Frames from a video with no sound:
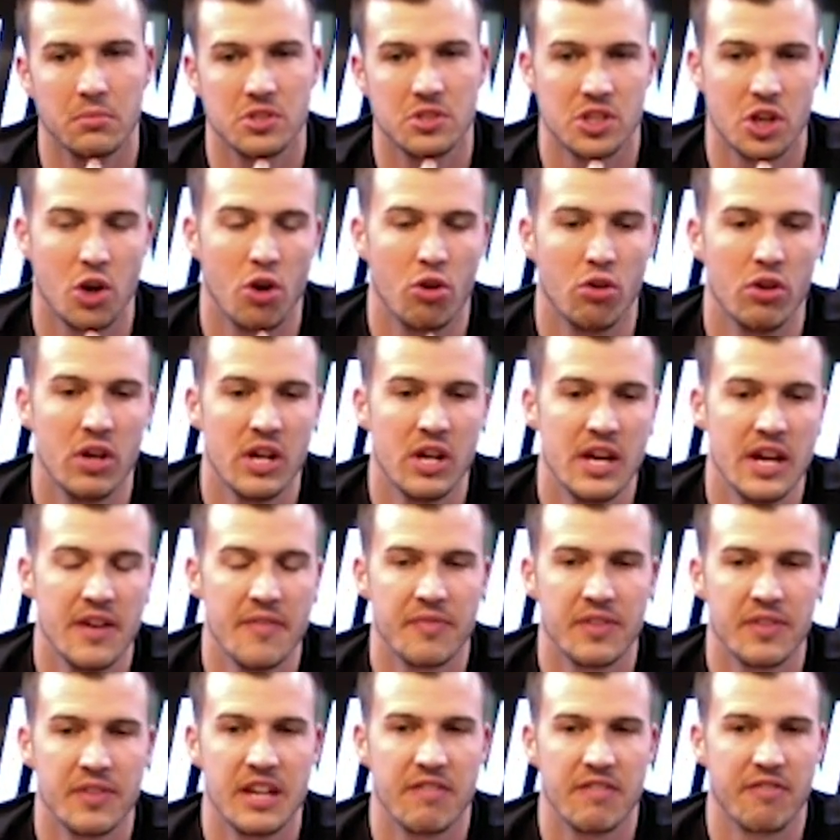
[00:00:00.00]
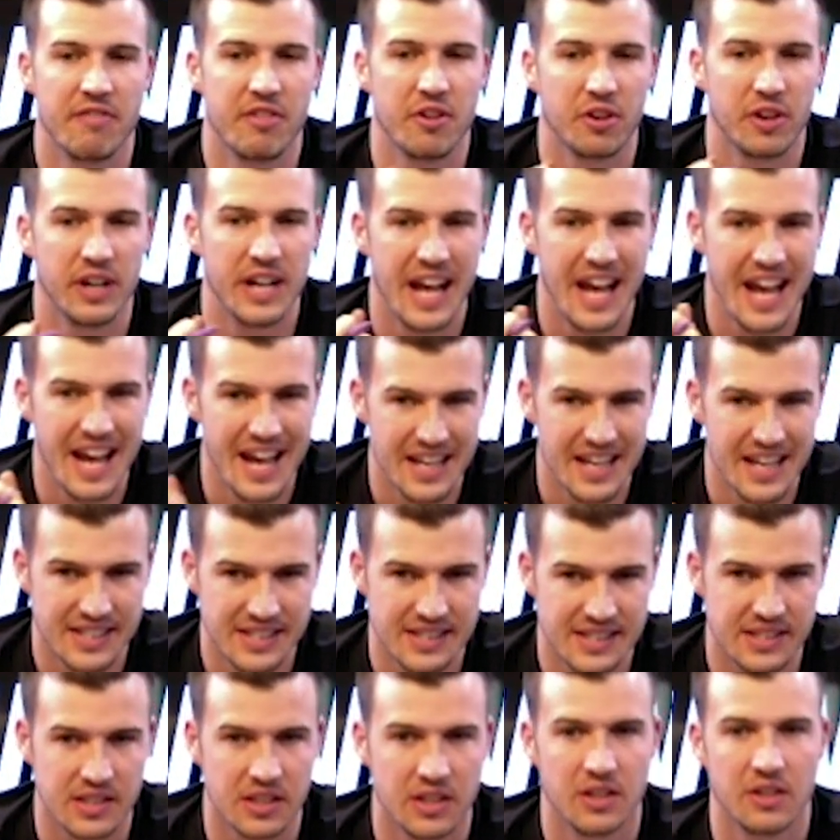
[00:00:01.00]
So if they're an
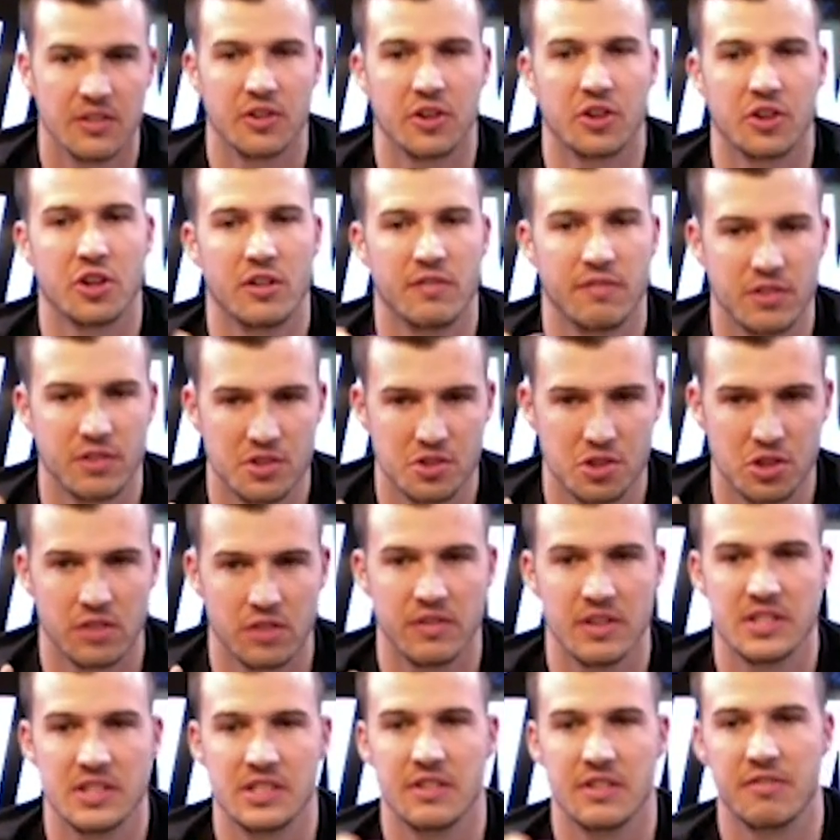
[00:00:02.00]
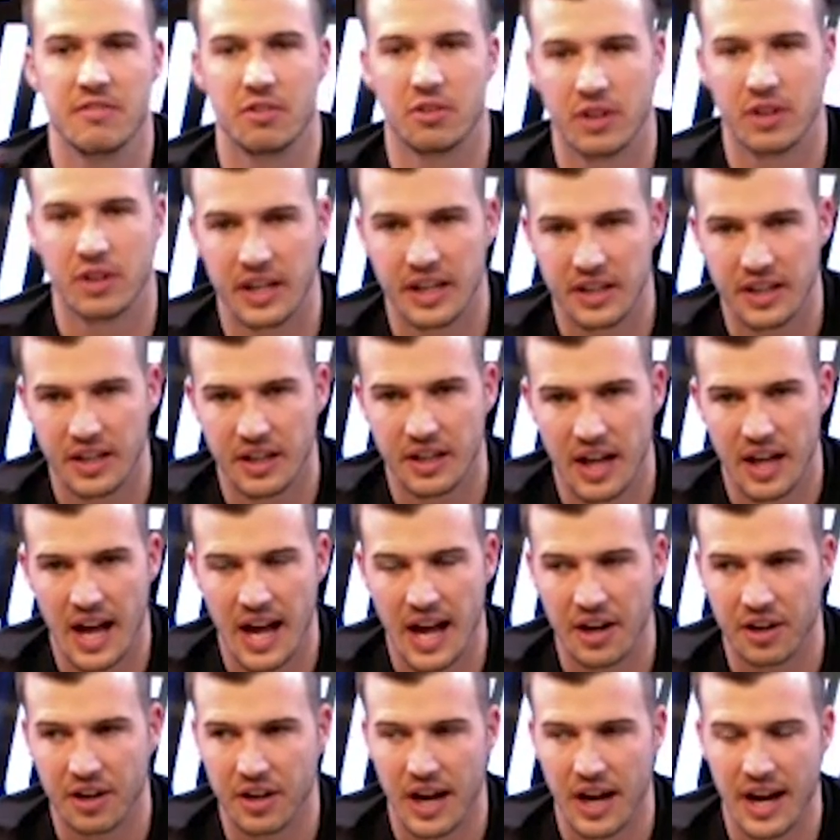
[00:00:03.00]
S, they're good for service. If they're a
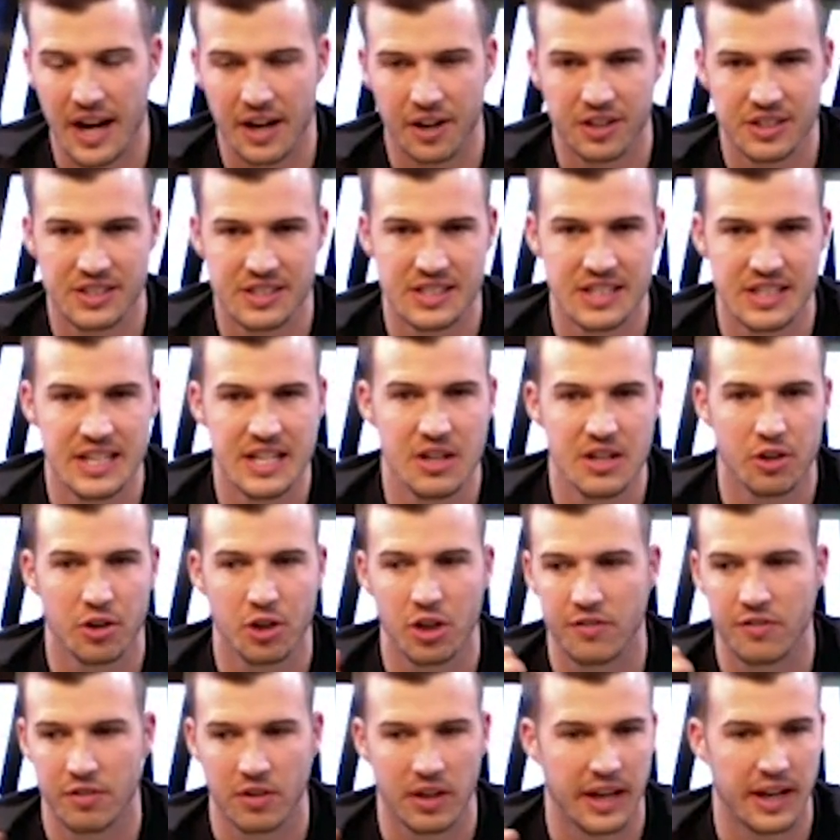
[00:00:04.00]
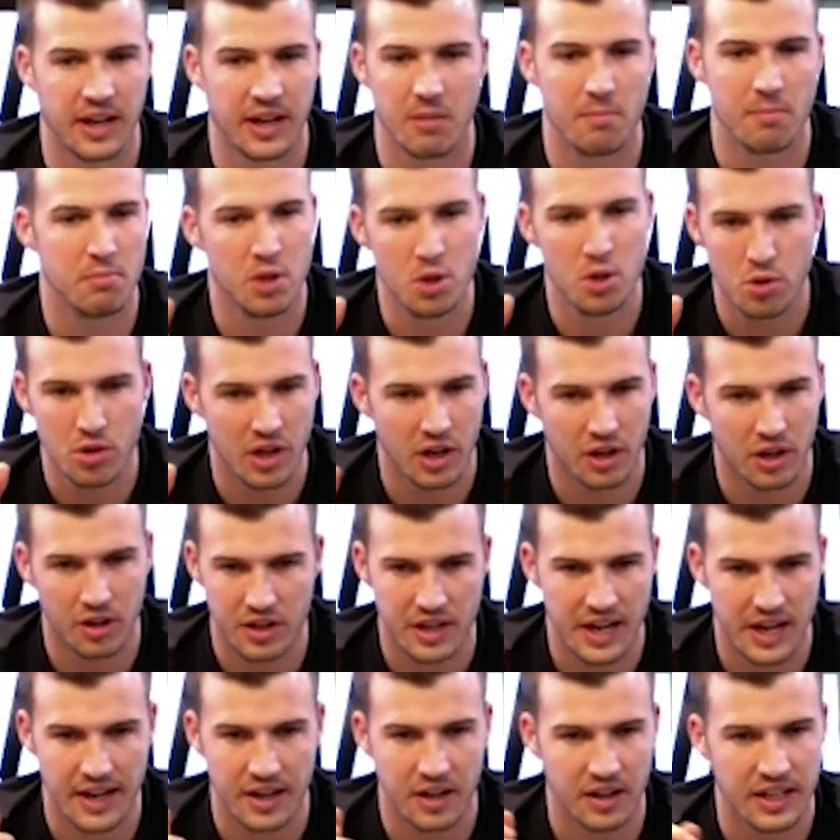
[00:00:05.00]
higher, higher C, they're good for like computer or
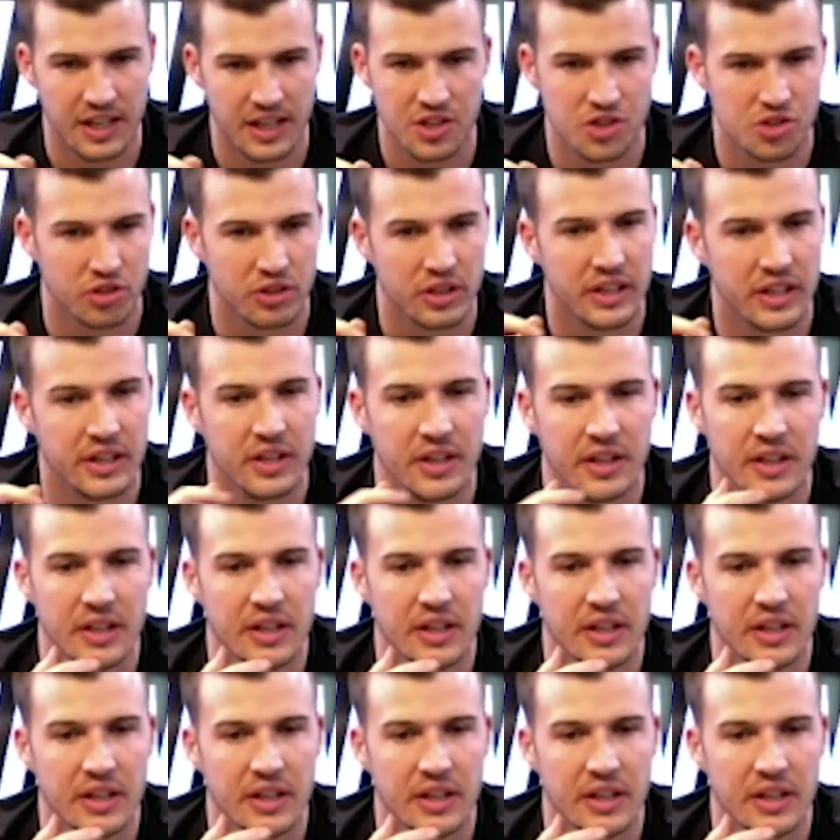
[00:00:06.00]
data entry.